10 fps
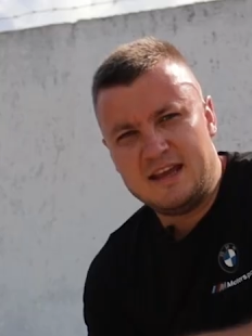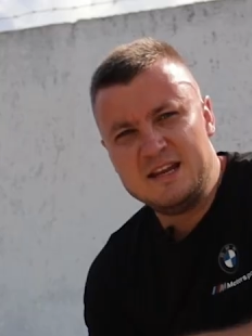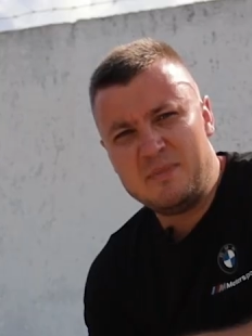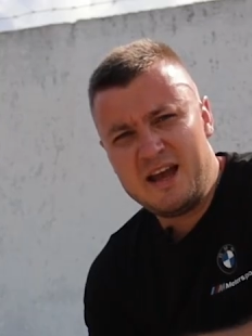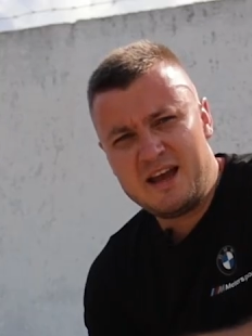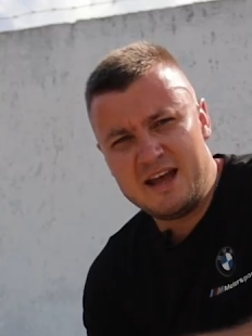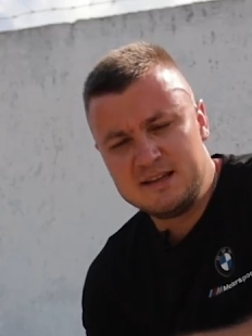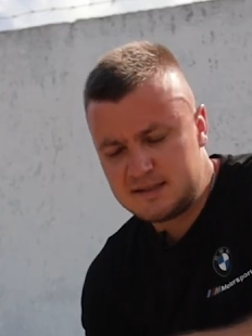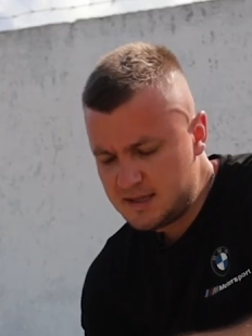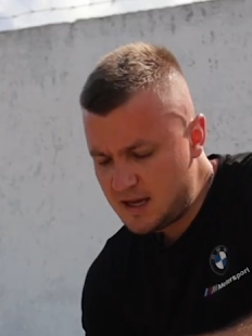In my
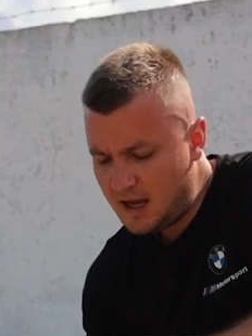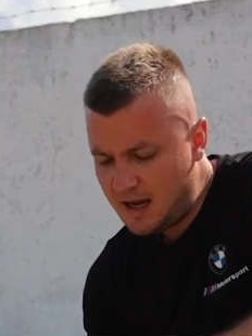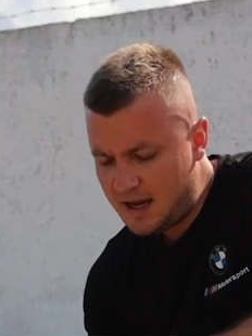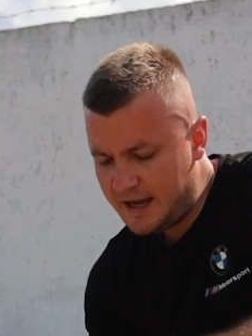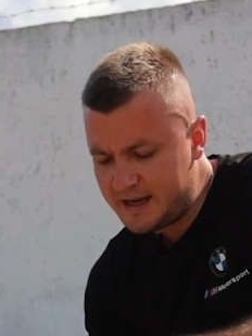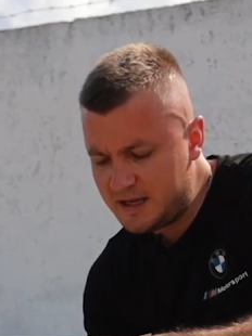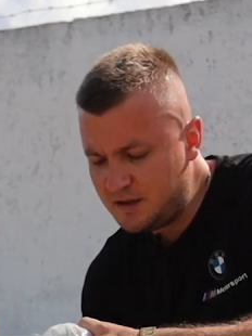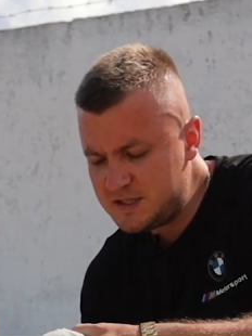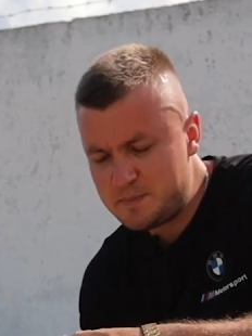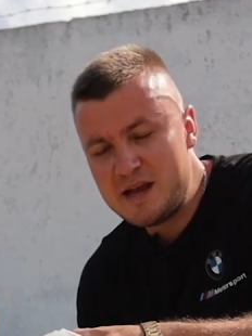hands, I
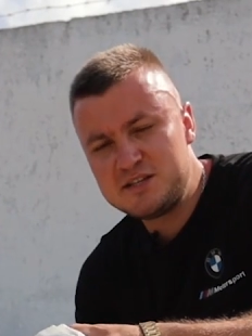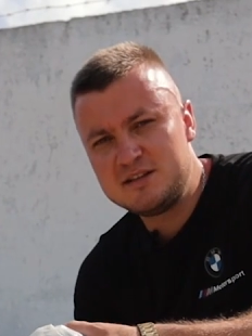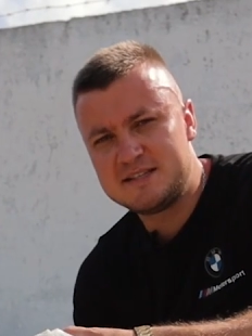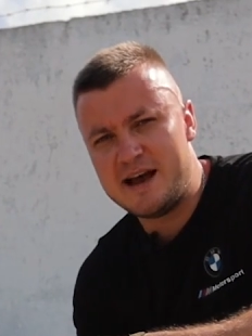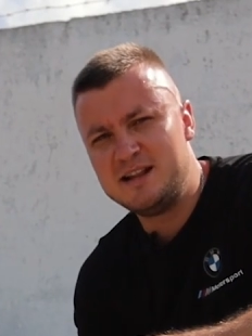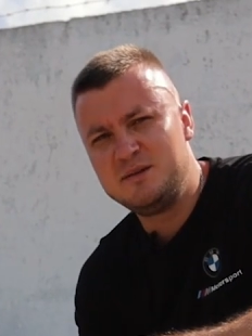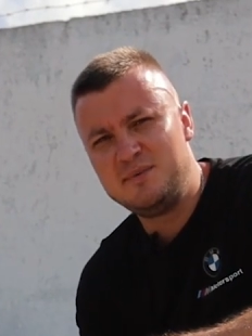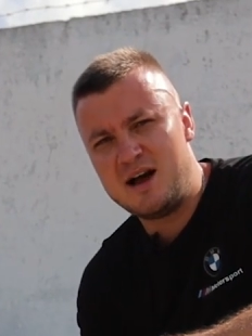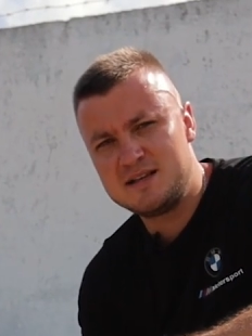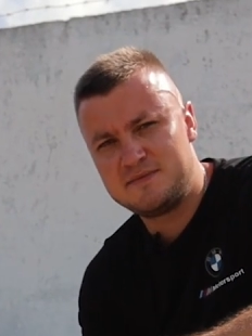handle special silent
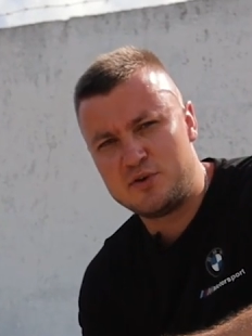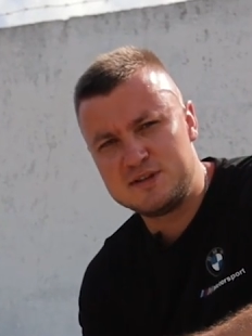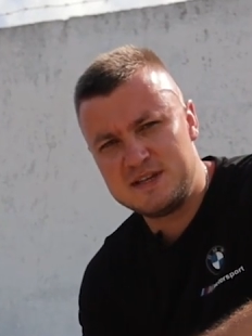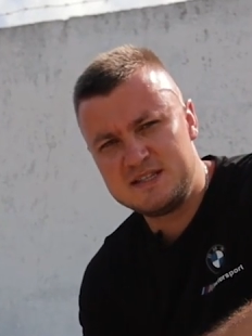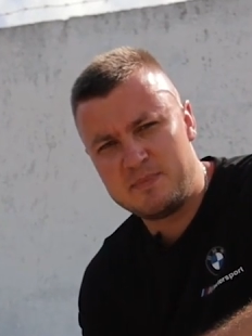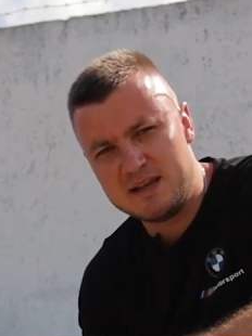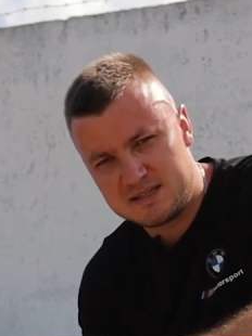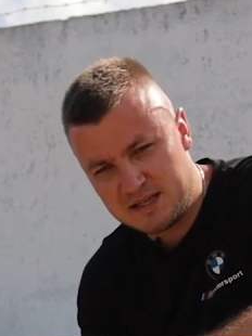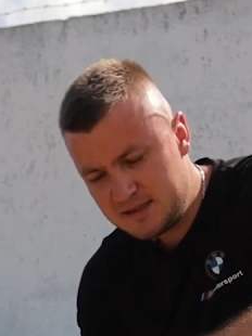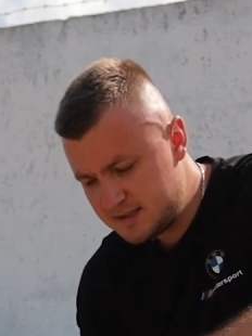blocks for
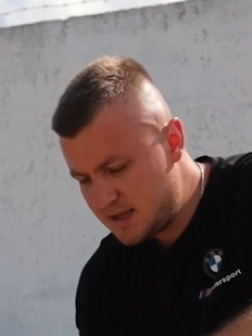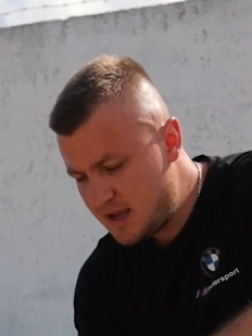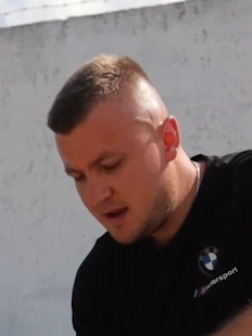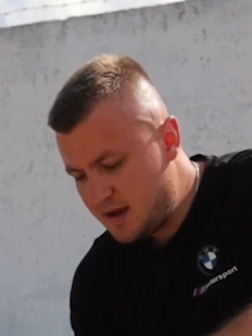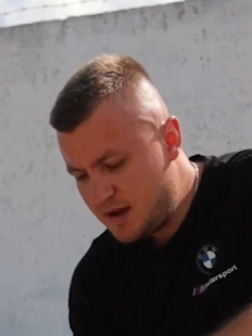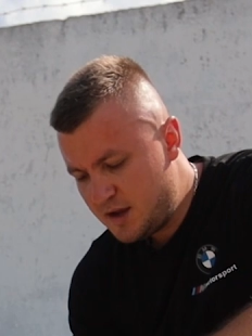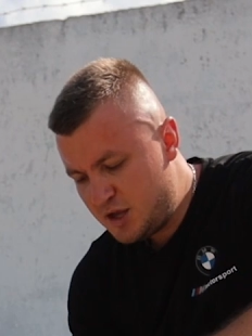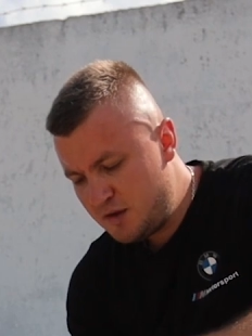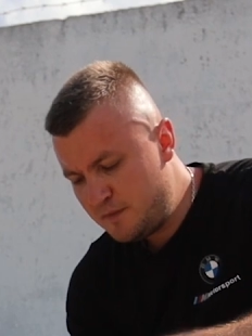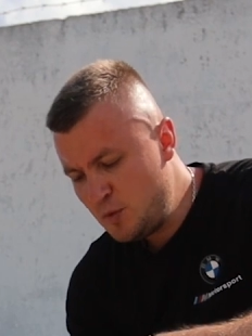6x6.
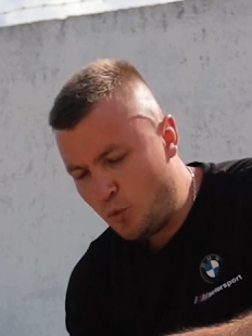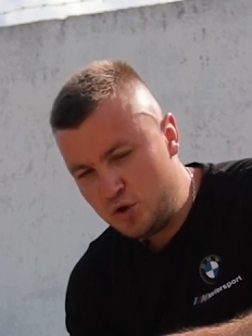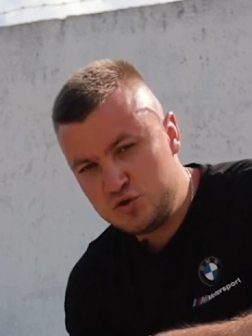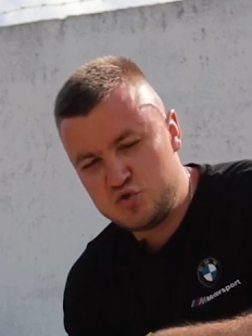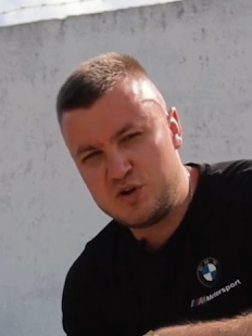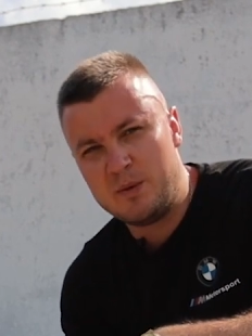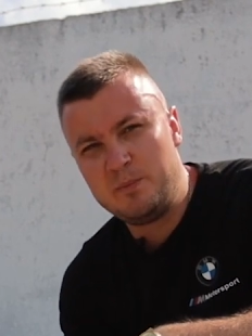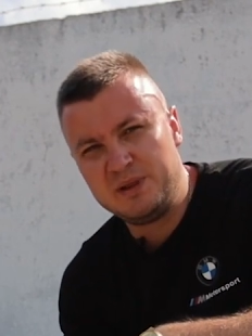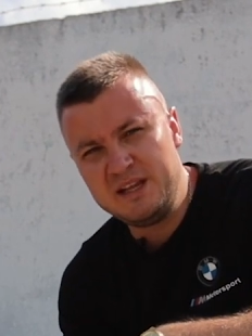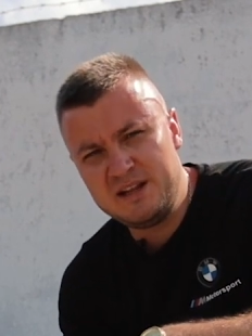If you want to
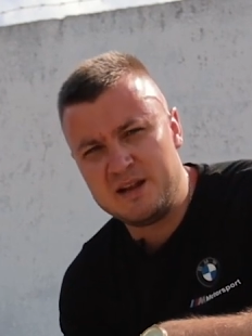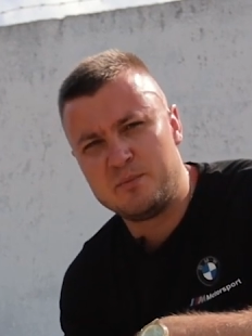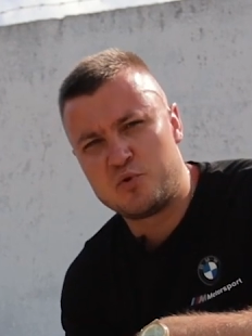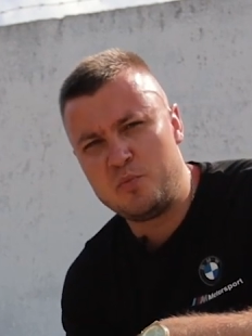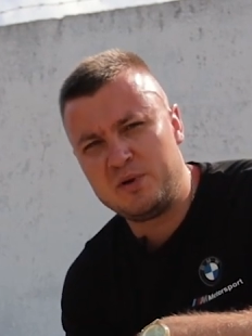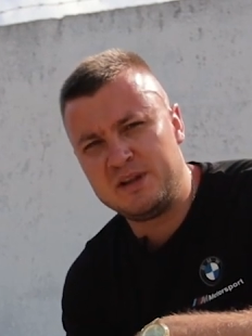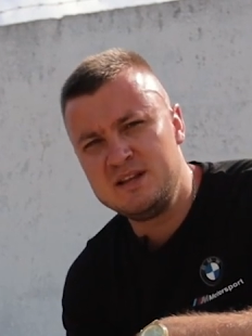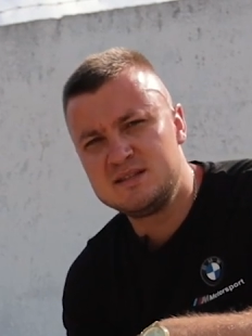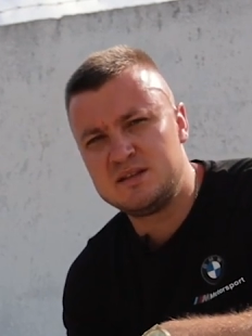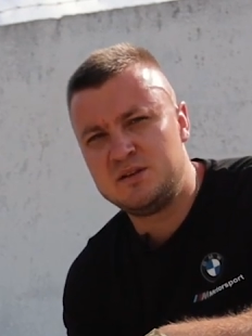completely and properly
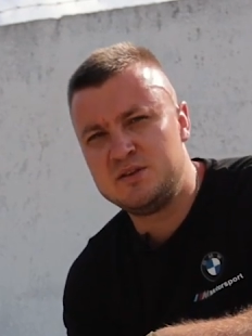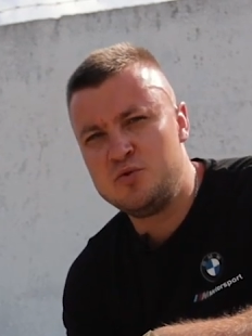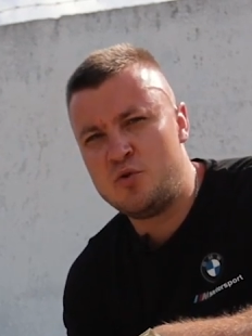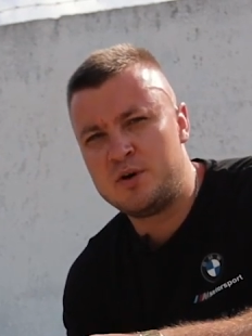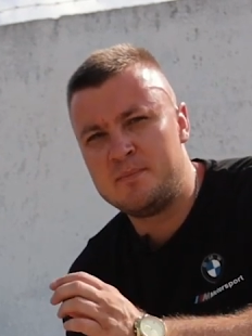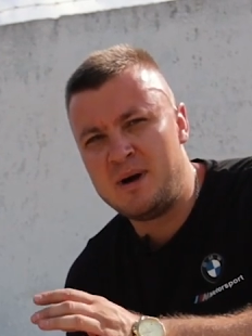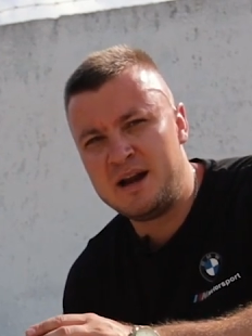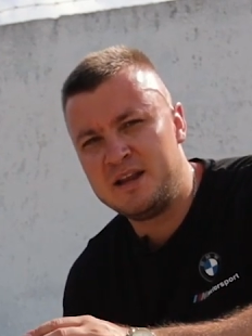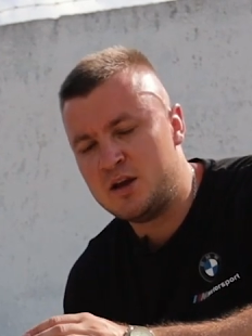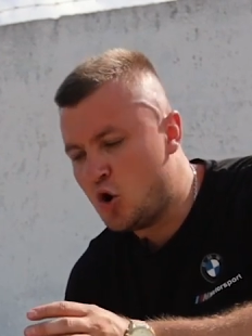install your
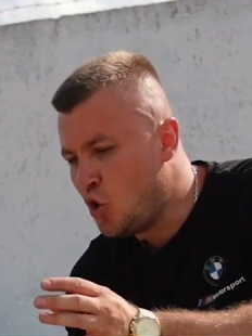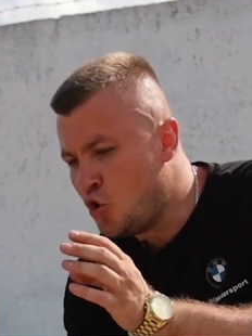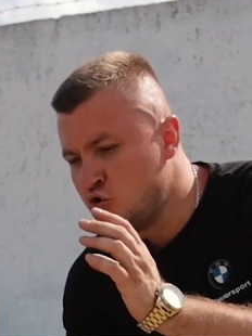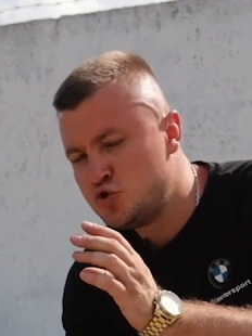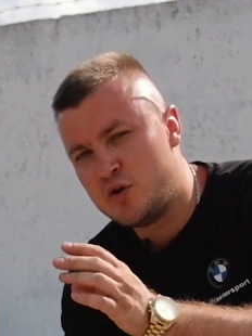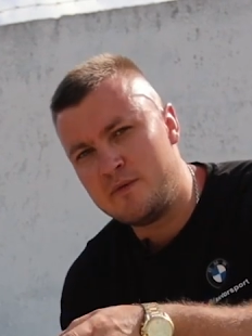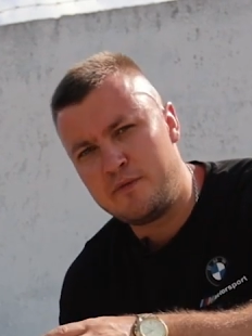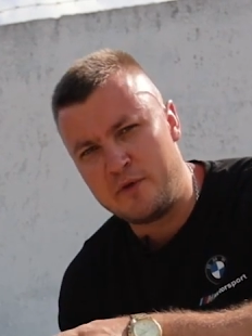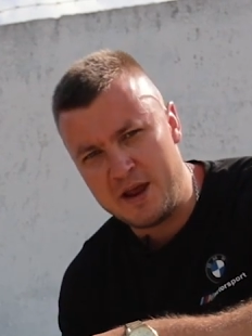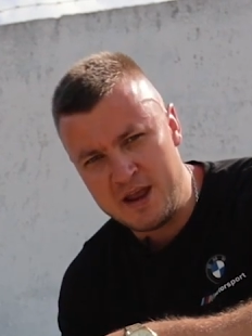body onto a
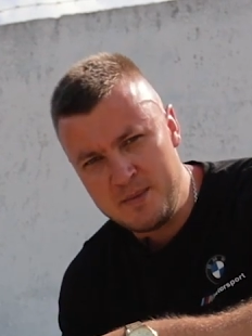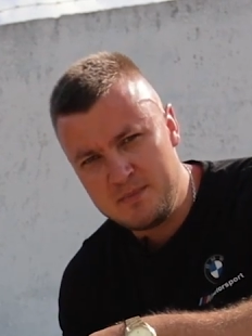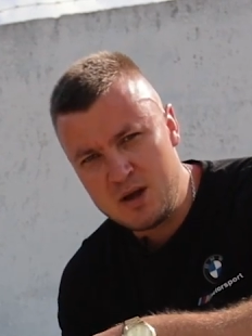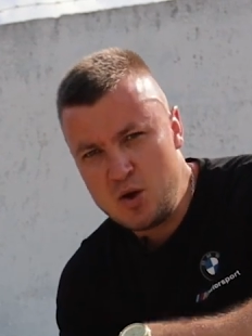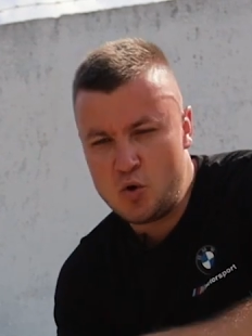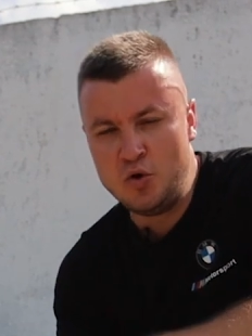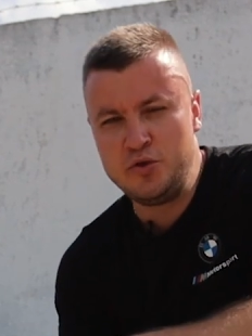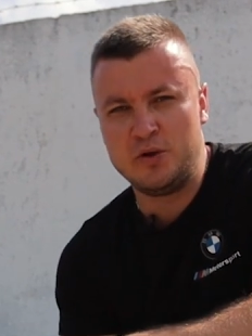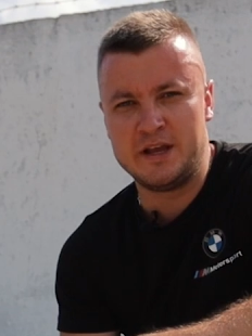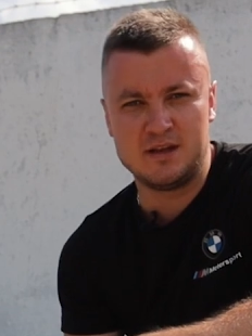frame,
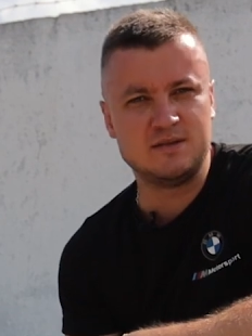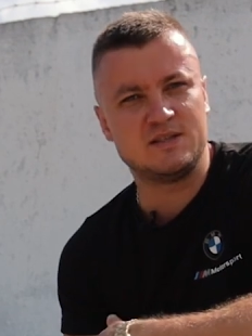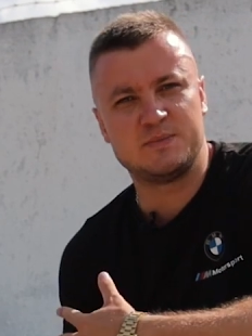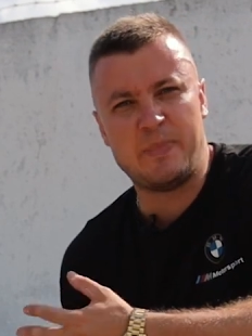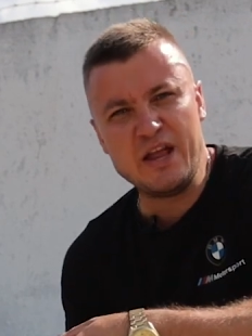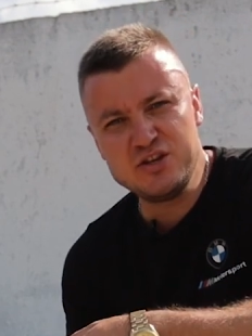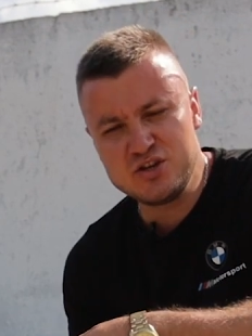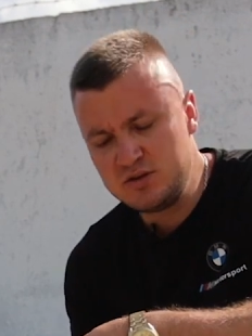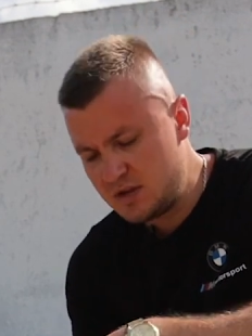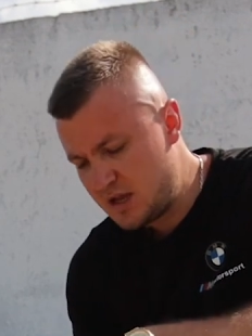onto like a
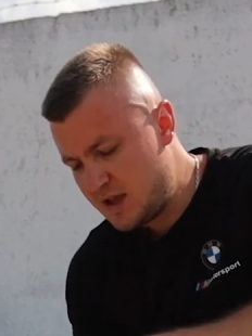suspension,